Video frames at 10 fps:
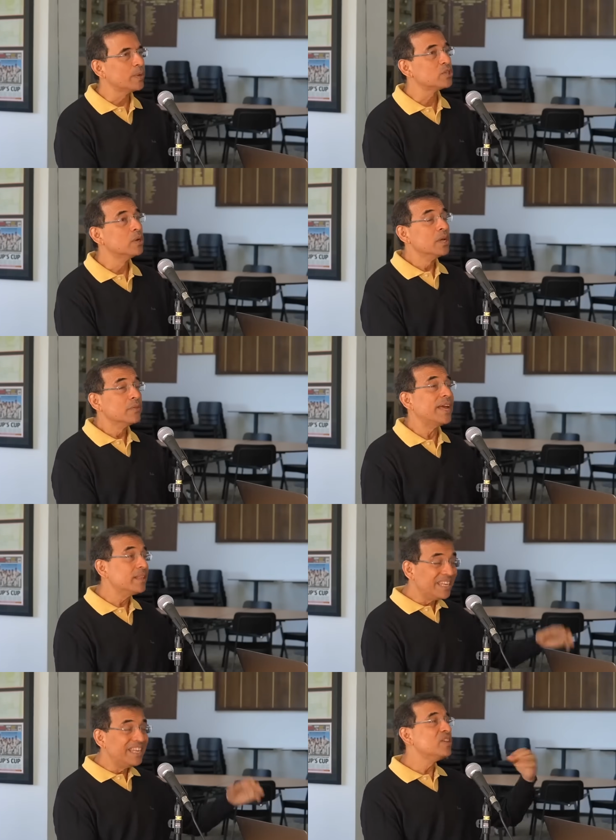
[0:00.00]
So the
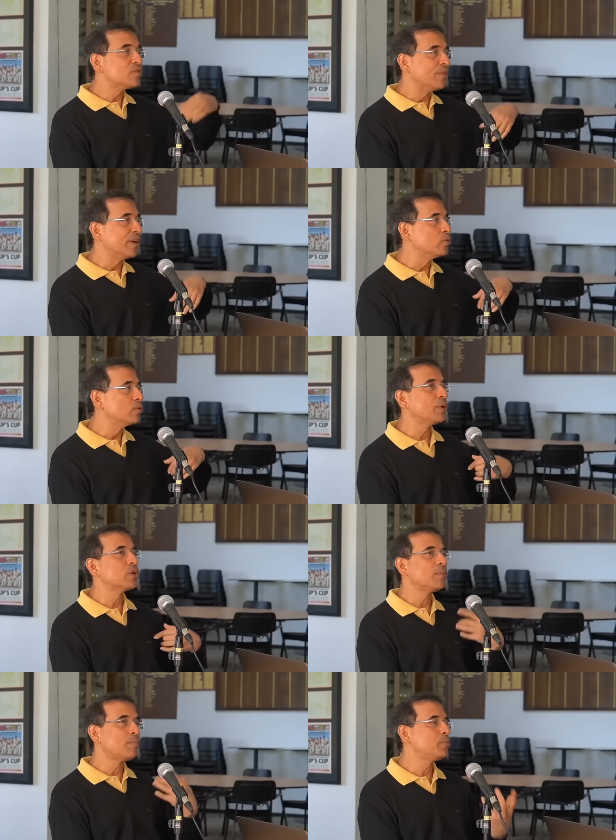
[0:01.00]
health in India is very good because
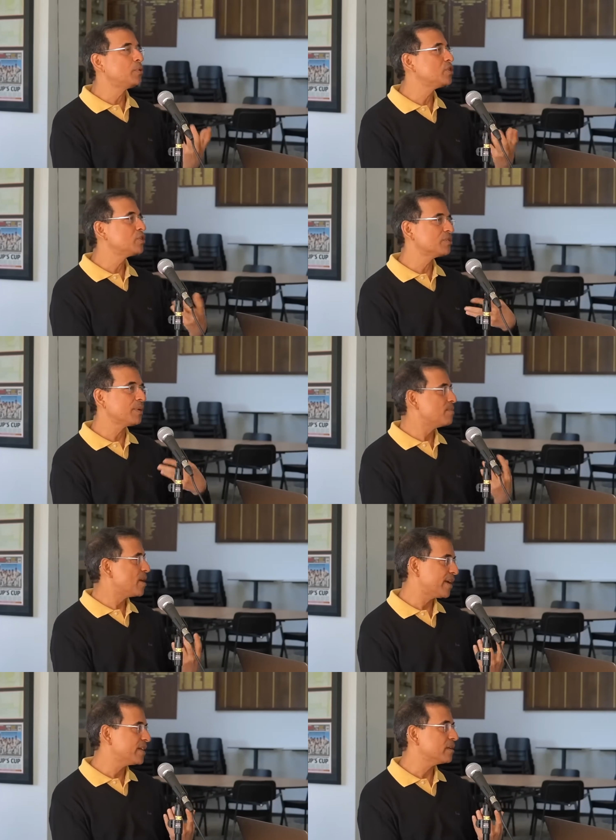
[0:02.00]
our population has become
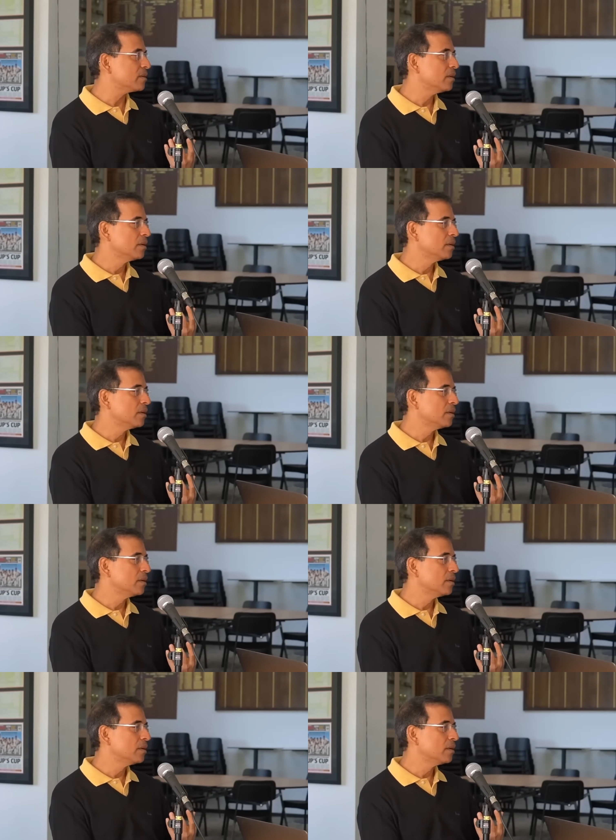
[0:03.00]
our asset.